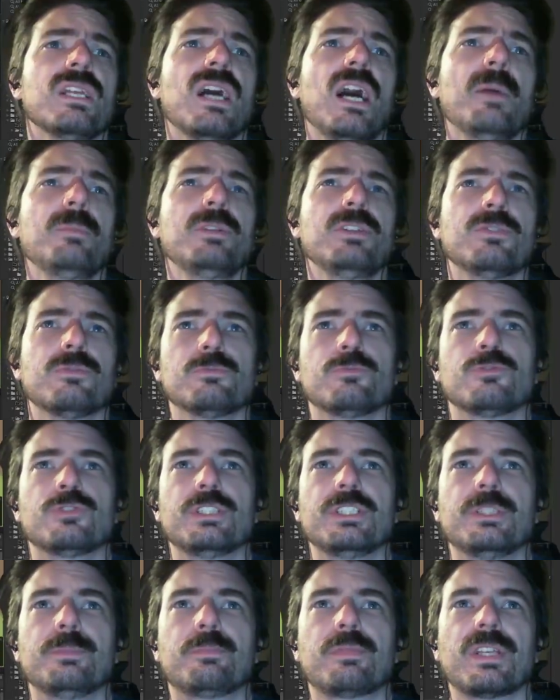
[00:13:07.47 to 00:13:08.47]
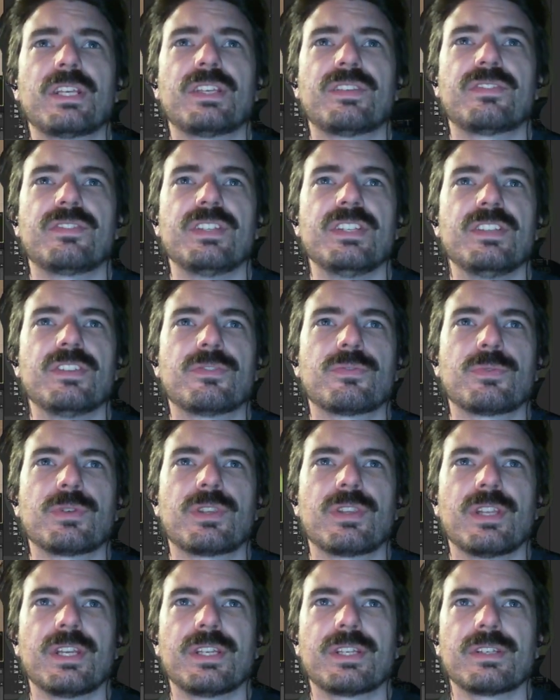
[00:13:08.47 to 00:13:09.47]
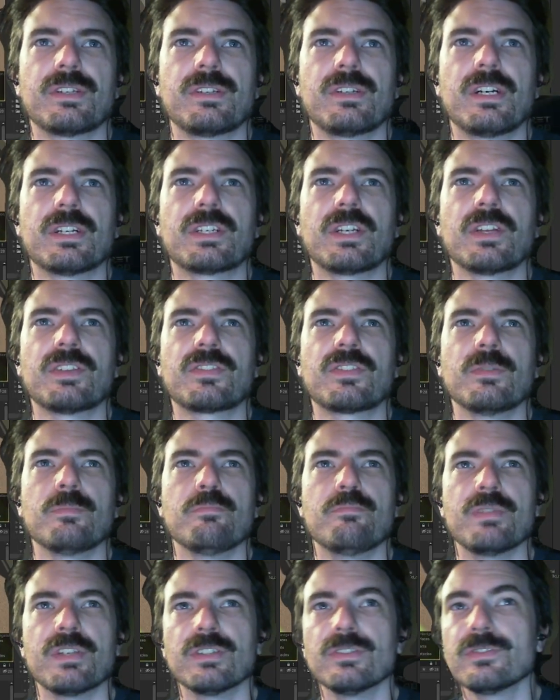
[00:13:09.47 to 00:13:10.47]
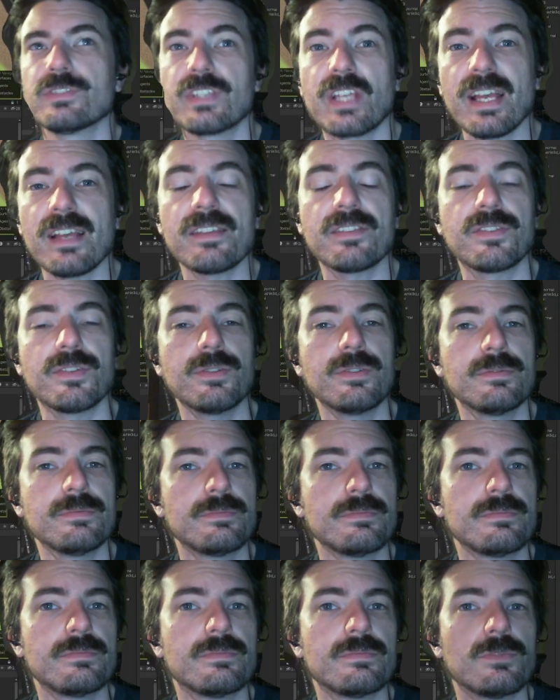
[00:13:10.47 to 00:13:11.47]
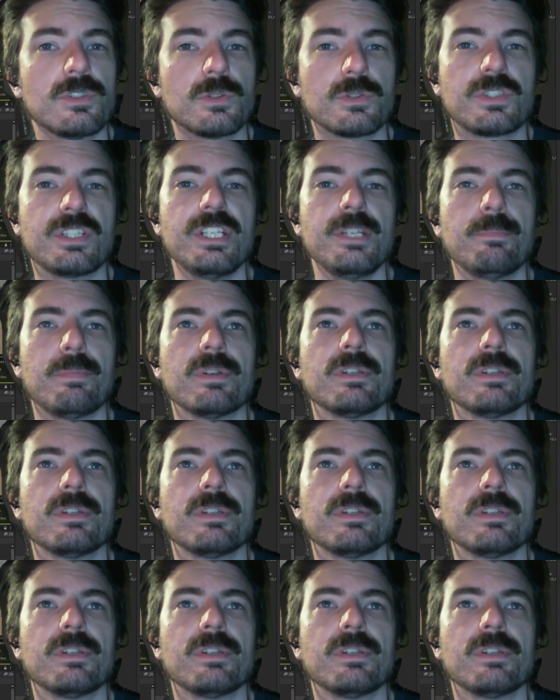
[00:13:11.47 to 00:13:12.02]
I'm going to replace these with like a custom built castle or keep.